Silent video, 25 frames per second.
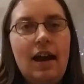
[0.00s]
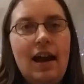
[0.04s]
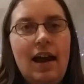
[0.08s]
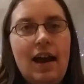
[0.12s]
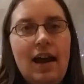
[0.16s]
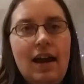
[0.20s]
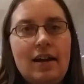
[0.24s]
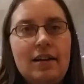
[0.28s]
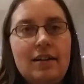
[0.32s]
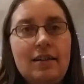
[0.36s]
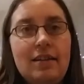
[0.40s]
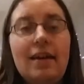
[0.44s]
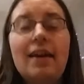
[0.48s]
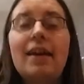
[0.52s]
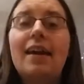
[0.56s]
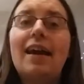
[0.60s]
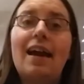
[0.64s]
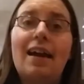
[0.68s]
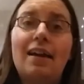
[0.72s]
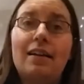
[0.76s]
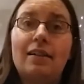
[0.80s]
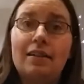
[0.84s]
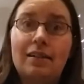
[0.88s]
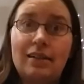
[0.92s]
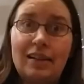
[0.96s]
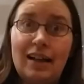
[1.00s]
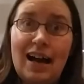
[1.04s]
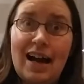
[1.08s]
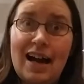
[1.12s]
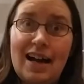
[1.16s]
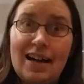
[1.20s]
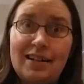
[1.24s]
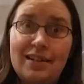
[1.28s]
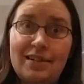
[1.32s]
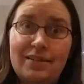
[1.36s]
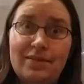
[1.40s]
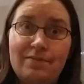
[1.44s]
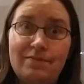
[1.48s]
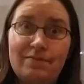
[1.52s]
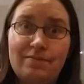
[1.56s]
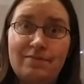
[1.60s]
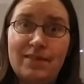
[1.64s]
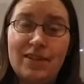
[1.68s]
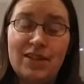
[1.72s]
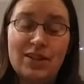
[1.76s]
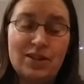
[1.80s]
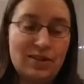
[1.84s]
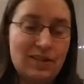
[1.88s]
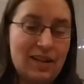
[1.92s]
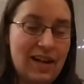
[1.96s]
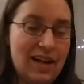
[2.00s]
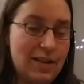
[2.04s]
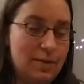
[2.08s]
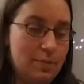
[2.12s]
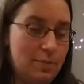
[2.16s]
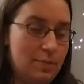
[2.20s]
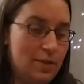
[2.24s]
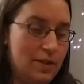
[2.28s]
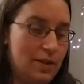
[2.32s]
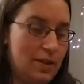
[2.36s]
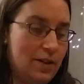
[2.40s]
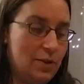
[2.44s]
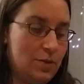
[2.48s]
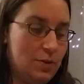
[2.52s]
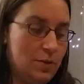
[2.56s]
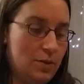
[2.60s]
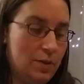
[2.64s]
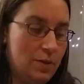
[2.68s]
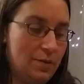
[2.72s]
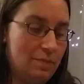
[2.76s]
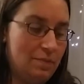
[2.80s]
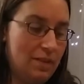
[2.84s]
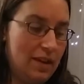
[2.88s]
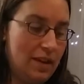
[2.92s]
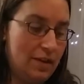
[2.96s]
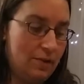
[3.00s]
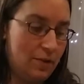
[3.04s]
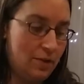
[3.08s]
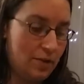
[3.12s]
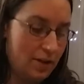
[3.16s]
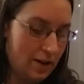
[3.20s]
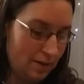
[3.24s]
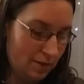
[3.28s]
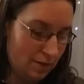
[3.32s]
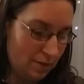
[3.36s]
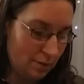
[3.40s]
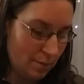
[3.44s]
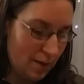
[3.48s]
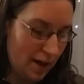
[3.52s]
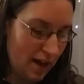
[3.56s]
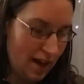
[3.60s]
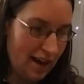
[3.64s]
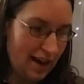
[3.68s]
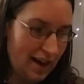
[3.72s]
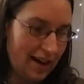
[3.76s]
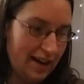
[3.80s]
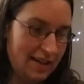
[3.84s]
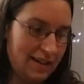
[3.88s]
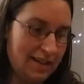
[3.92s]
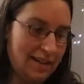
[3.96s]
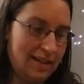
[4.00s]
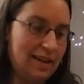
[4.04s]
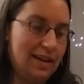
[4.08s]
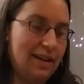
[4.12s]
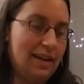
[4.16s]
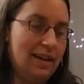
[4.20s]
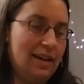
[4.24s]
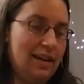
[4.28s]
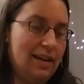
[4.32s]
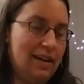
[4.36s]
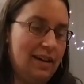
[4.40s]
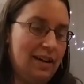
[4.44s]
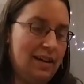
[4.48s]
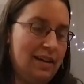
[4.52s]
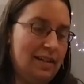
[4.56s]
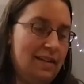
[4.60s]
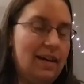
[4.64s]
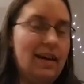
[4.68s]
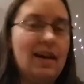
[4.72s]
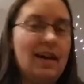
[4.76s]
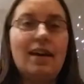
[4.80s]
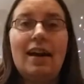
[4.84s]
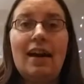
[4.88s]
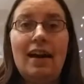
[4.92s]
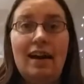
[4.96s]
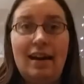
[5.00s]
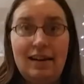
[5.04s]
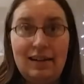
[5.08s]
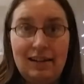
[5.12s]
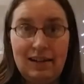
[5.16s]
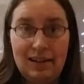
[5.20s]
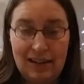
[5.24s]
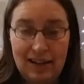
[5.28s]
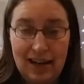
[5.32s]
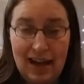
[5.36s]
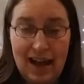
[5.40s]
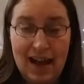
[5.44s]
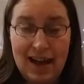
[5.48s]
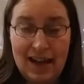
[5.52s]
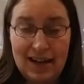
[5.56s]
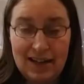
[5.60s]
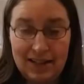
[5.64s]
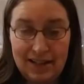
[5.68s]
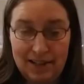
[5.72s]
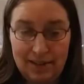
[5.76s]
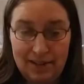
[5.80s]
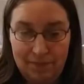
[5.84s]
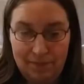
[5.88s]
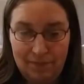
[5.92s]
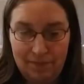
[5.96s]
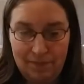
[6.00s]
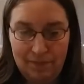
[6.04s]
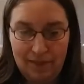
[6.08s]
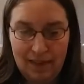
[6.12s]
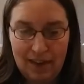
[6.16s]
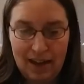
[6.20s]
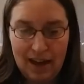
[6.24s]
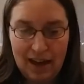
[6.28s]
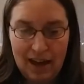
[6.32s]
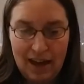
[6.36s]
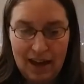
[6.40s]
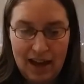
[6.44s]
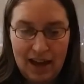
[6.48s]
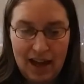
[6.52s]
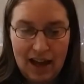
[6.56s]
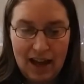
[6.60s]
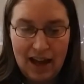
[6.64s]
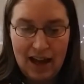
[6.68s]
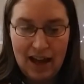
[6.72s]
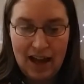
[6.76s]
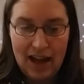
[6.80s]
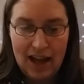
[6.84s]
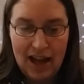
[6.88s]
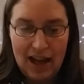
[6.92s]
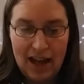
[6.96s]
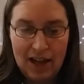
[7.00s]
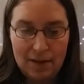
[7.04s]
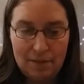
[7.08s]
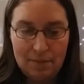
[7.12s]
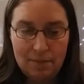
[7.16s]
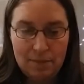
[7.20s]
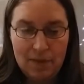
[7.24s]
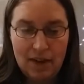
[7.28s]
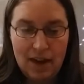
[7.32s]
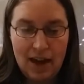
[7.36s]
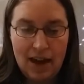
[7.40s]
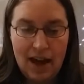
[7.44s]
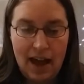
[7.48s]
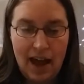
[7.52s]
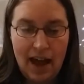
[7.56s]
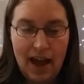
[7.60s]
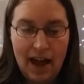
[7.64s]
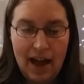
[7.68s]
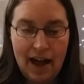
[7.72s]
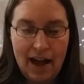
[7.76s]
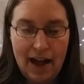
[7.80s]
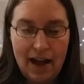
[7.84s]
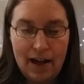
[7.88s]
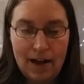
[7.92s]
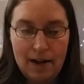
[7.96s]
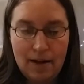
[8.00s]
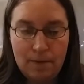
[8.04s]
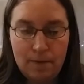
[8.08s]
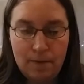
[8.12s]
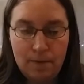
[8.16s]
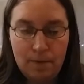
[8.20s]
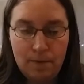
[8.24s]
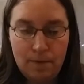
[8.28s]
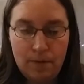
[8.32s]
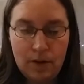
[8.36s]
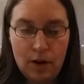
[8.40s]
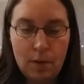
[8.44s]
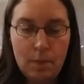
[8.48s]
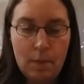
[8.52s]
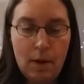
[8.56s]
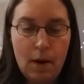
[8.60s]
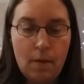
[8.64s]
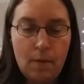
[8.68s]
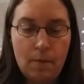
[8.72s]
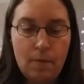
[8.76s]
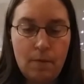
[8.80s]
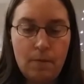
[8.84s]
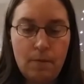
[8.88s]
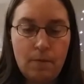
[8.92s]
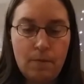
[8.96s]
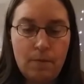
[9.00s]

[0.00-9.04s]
and they can glide. So that's pretty cool. If you give them a height, they can glide. They're about